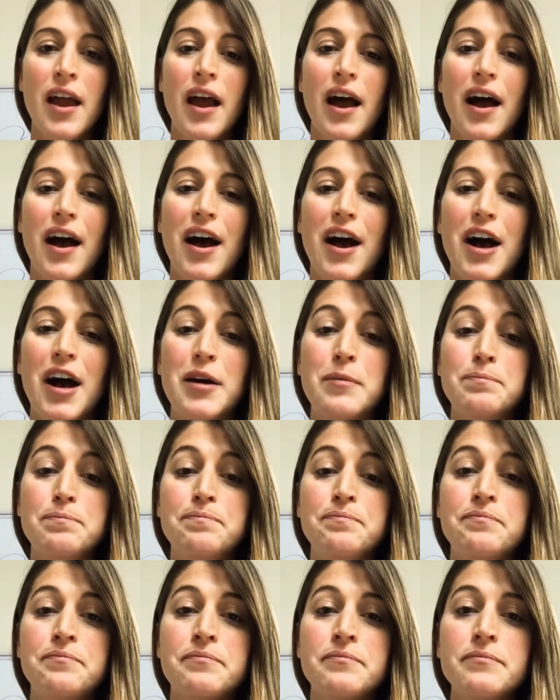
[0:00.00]

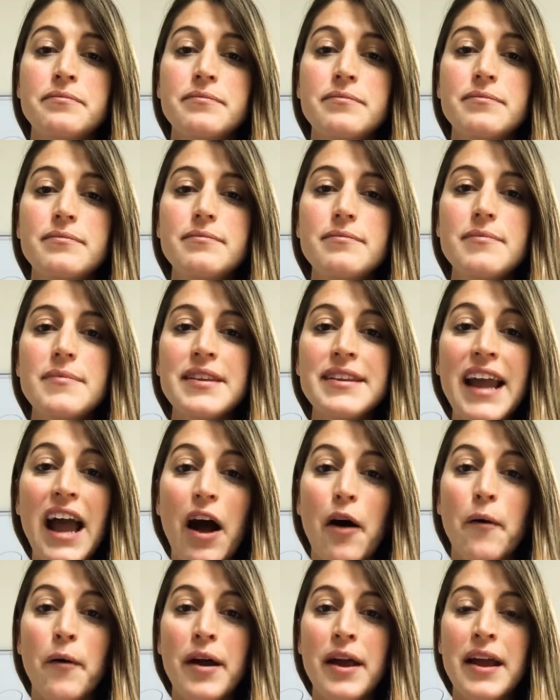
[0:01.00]

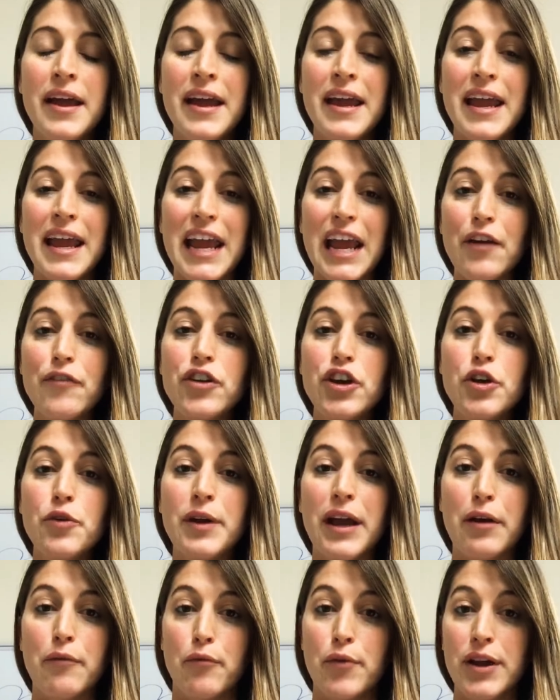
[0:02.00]
Now, if you
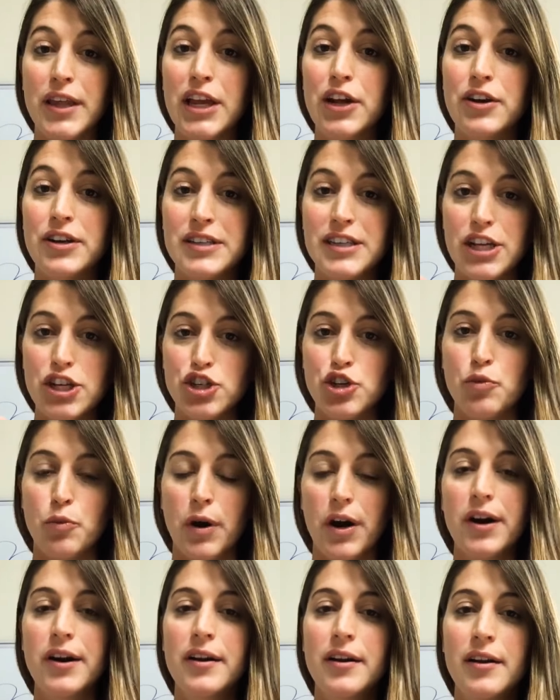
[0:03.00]
get really good tissue
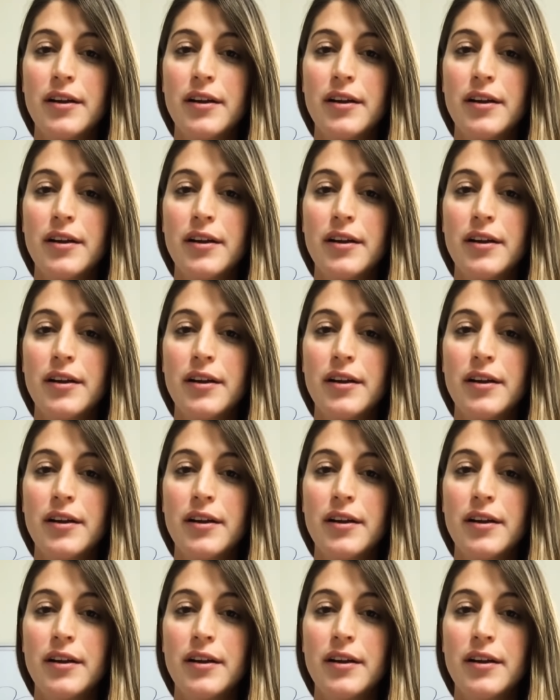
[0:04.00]
work,